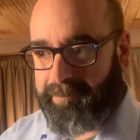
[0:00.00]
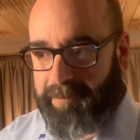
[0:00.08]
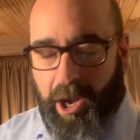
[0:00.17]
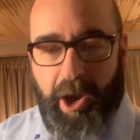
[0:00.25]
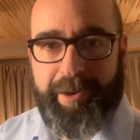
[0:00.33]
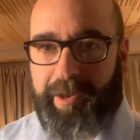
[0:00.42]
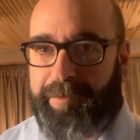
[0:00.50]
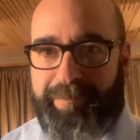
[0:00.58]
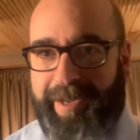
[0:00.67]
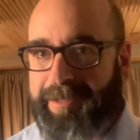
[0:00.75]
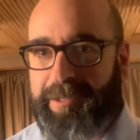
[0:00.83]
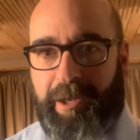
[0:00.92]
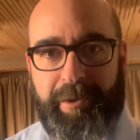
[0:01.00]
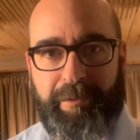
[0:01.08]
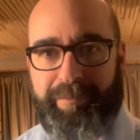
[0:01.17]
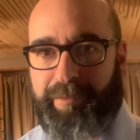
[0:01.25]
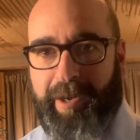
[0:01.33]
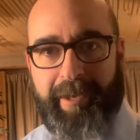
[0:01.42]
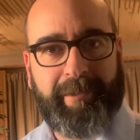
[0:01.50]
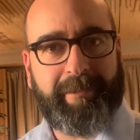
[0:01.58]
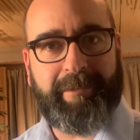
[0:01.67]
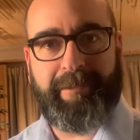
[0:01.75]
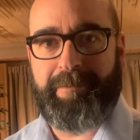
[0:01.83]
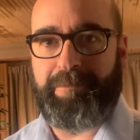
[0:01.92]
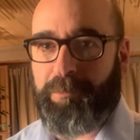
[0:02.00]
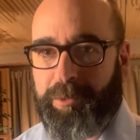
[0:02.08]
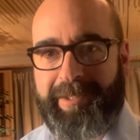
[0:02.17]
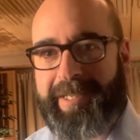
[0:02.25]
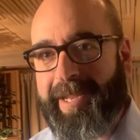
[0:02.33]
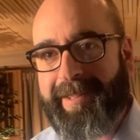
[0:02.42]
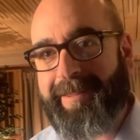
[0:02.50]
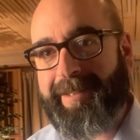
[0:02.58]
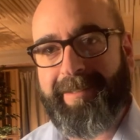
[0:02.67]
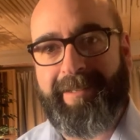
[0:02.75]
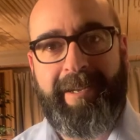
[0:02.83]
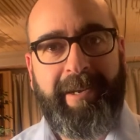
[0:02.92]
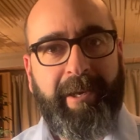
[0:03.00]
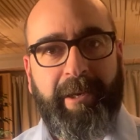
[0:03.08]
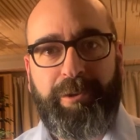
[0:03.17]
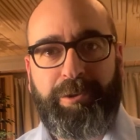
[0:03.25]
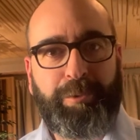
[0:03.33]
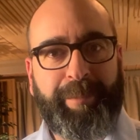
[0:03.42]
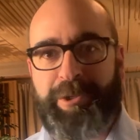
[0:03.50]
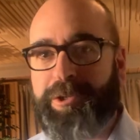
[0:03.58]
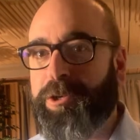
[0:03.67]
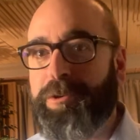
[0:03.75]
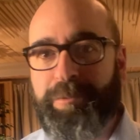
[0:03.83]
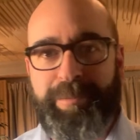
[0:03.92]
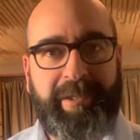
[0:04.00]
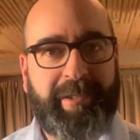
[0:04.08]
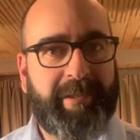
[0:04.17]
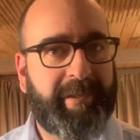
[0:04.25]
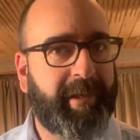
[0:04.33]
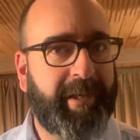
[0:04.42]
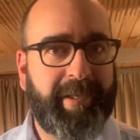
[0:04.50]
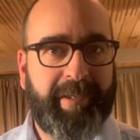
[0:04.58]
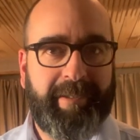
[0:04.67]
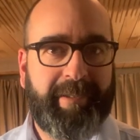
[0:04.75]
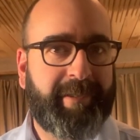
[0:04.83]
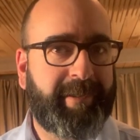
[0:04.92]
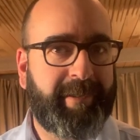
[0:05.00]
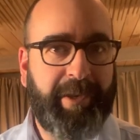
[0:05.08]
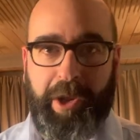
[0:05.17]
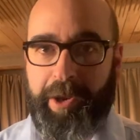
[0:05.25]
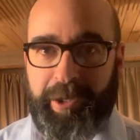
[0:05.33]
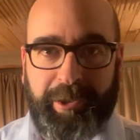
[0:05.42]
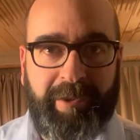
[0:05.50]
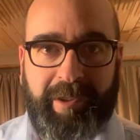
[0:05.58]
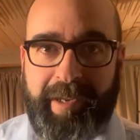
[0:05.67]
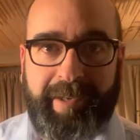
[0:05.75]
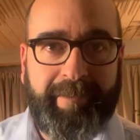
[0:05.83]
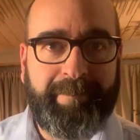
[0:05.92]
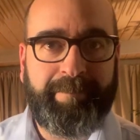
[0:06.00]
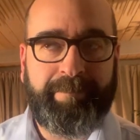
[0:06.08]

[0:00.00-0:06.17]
audio, advanced audiophiles will say that too much tubes is not a good thing.